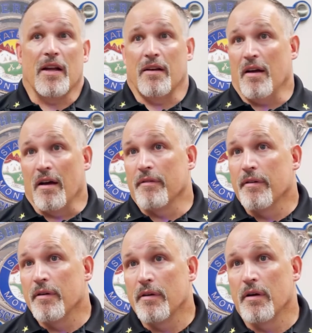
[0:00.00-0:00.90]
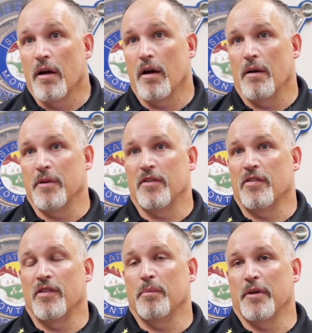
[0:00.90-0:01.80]
enough. Um, it's
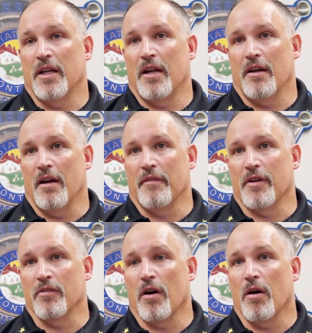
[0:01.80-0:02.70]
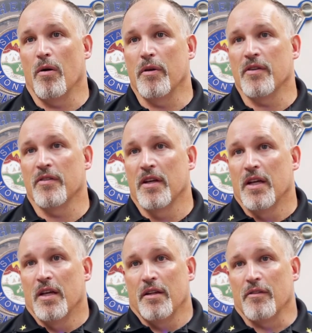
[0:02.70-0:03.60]
just simply not enough. There's always
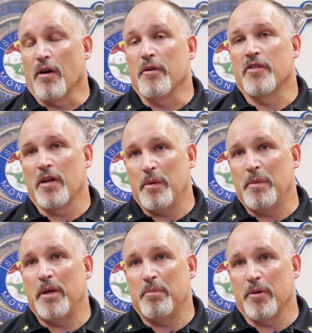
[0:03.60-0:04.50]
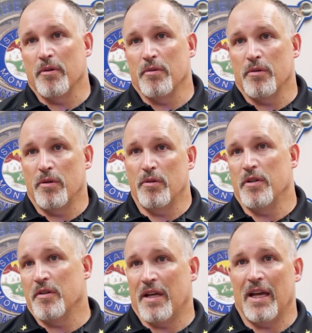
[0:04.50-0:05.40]
there's always going to be people
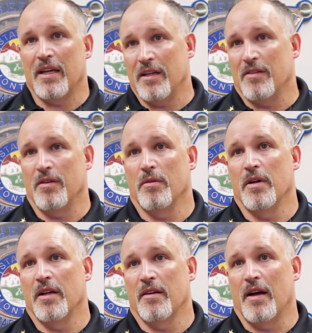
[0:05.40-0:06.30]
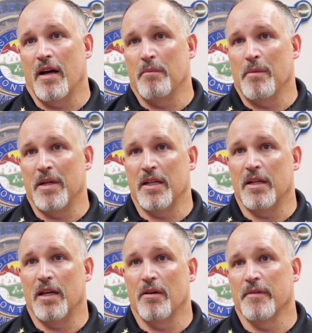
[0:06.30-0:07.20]
who you can't get to in time. I
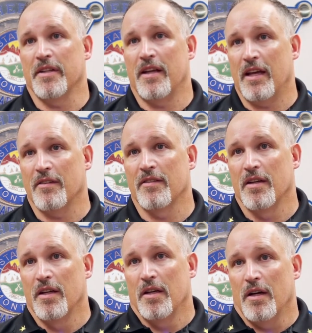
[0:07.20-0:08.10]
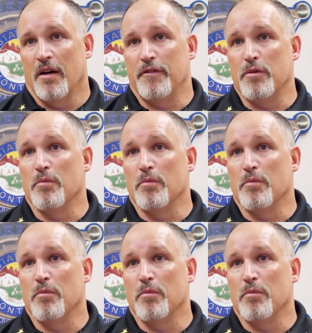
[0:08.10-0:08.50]
mean, it only takes a few